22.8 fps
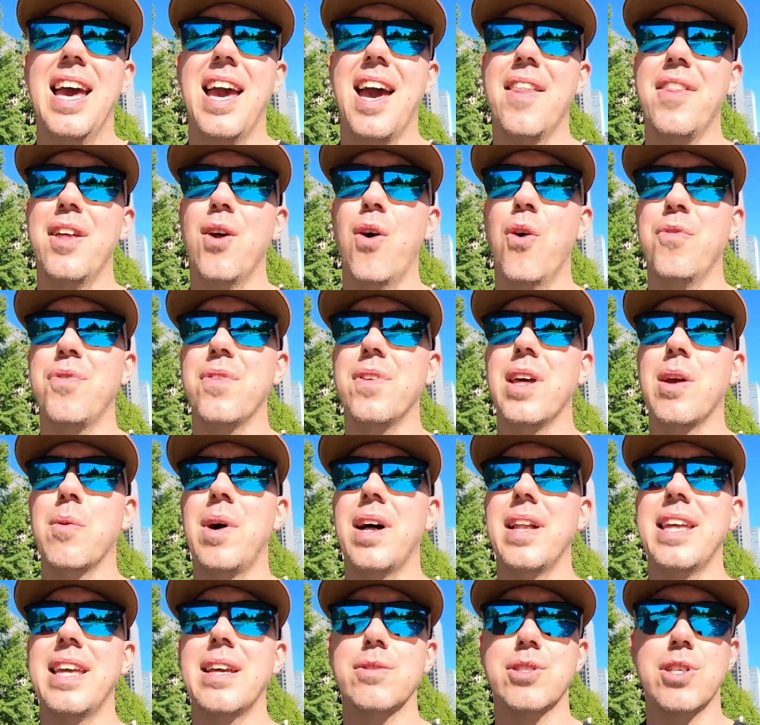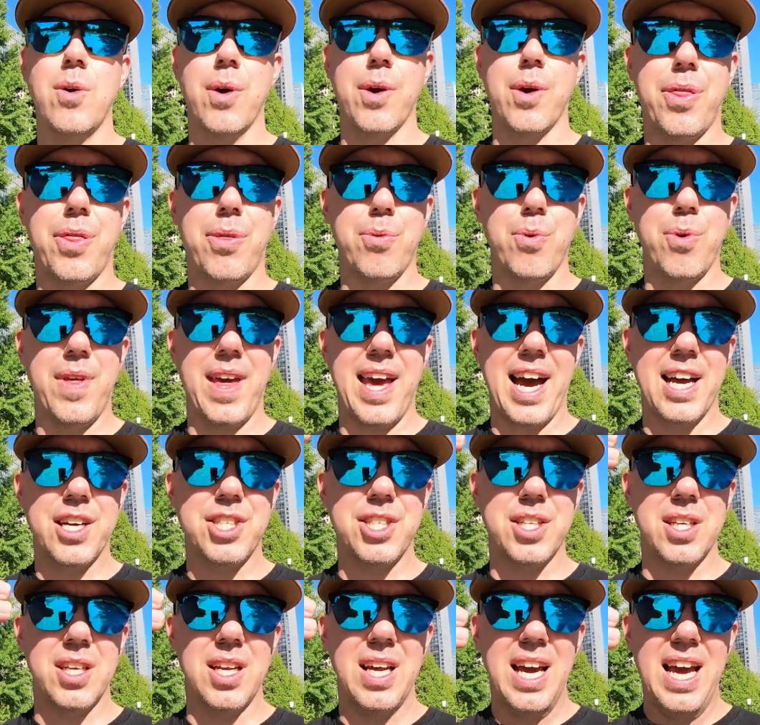and then hopefully while he was through the
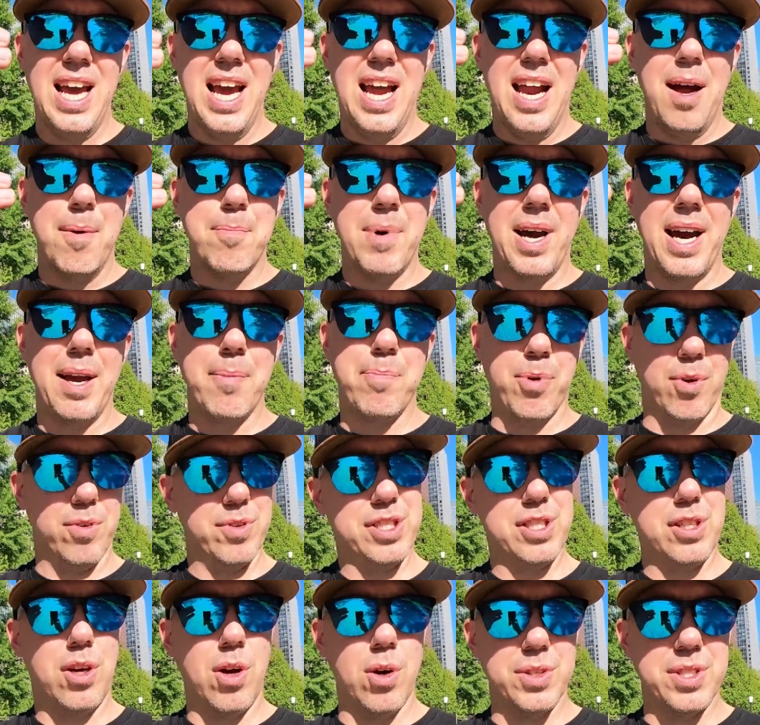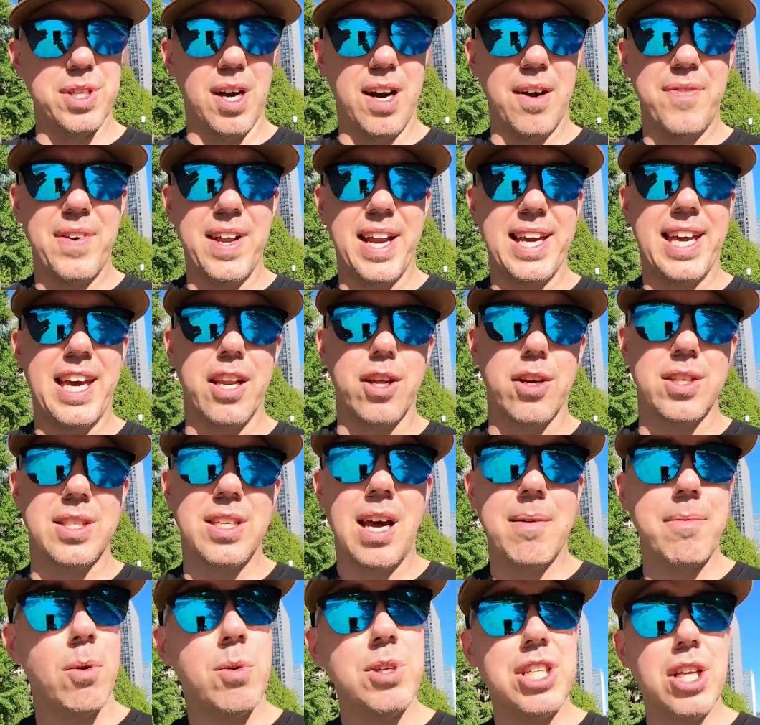action, my burst goes off and I get a good
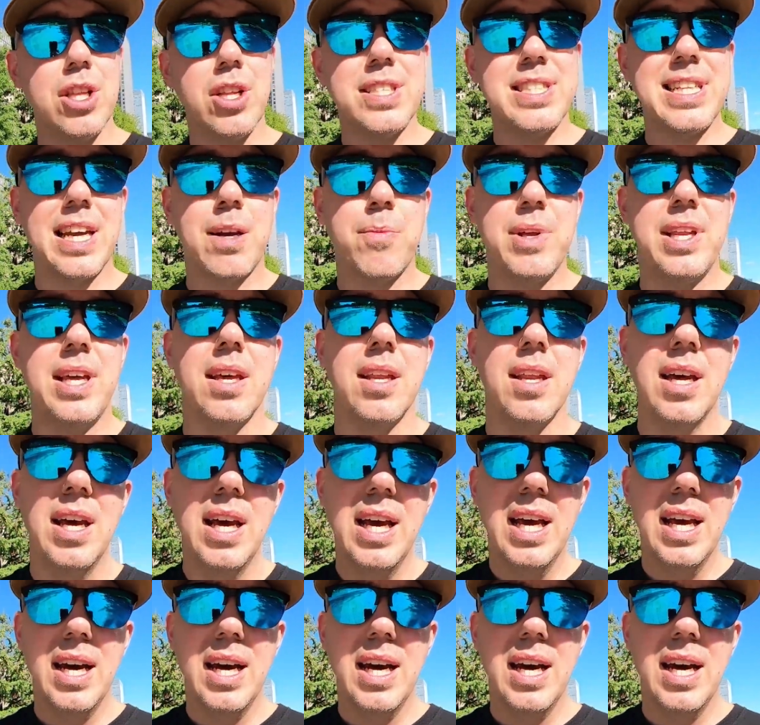timing, which it looks like we did.